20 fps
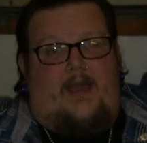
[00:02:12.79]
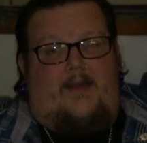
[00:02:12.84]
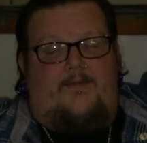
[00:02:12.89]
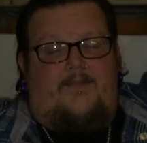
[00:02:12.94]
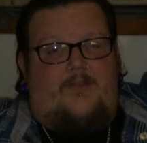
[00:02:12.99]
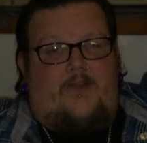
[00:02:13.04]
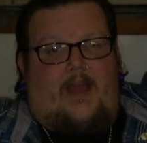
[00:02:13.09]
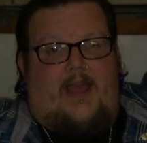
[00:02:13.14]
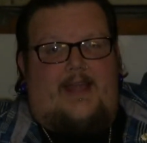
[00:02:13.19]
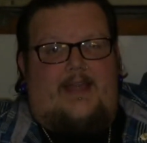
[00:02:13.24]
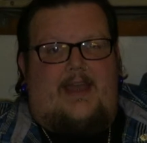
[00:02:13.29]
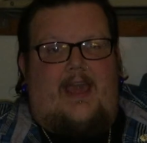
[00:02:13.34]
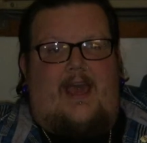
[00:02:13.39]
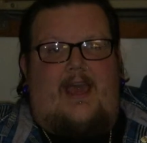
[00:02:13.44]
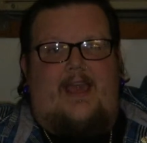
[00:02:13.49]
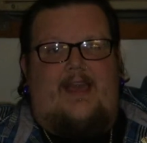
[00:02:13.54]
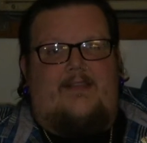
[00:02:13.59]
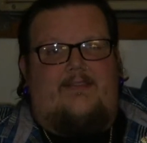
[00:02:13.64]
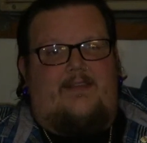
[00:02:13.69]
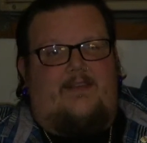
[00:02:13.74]
I've tried
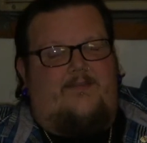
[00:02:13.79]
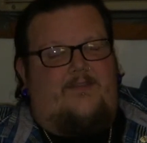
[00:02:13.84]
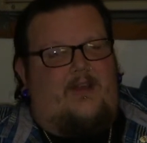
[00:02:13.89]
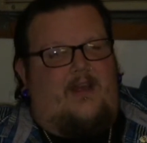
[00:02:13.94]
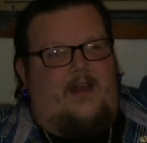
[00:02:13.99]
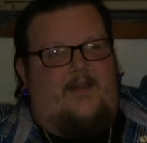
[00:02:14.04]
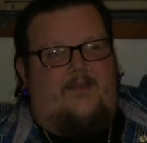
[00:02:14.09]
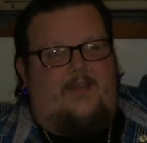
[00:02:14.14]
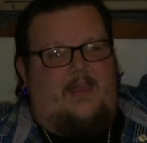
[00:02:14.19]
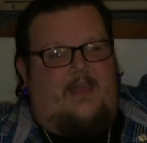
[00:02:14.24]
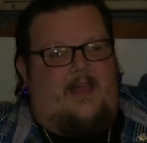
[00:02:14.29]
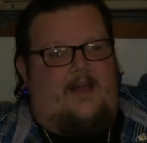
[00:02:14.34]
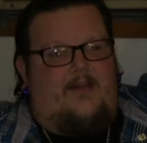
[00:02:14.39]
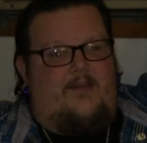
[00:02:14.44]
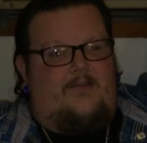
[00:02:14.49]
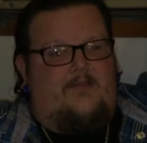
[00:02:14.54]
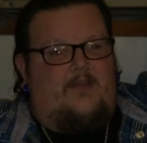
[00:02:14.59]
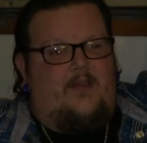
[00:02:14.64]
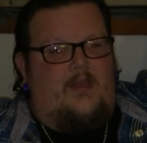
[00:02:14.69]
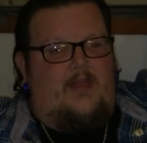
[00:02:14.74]
diets, I've tried everything
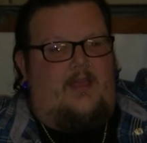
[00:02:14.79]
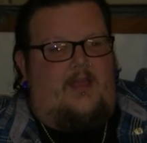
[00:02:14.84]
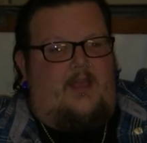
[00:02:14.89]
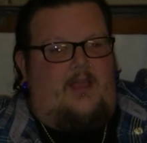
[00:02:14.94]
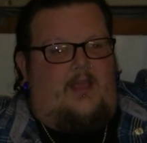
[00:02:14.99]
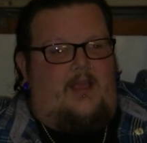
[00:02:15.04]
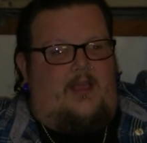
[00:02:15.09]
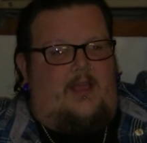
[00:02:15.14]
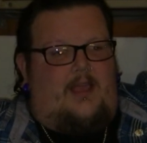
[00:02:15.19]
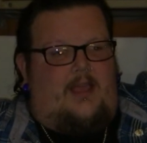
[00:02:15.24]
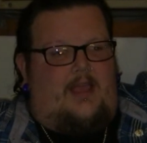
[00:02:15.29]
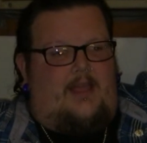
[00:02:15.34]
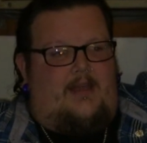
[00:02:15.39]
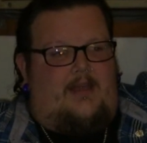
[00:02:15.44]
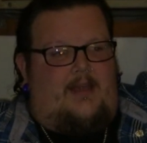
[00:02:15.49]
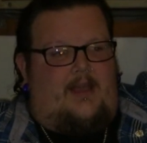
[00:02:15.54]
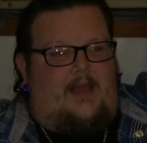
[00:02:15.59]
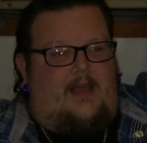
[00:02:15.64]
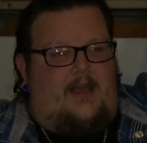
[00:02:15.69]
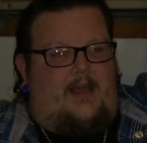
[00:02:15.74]
else,
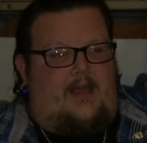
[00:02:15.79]
and